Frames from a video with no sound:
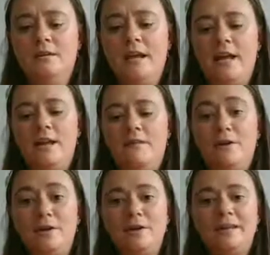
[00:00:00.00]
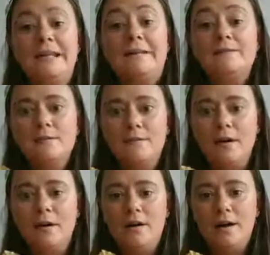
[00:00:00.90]
And if your leaves
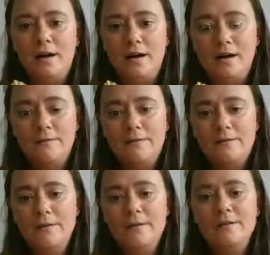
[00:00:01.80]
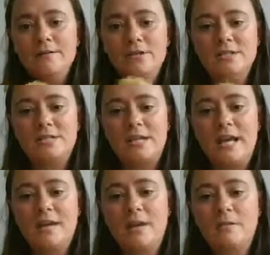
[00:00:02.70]
fall off, just
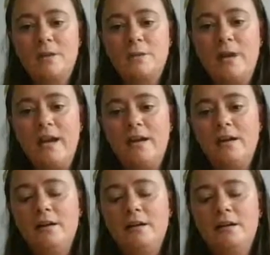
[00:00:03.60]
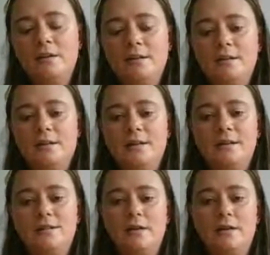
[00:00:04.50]
tighten up the wire.
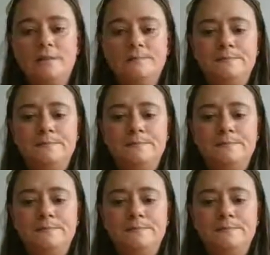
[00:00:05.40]
That's all.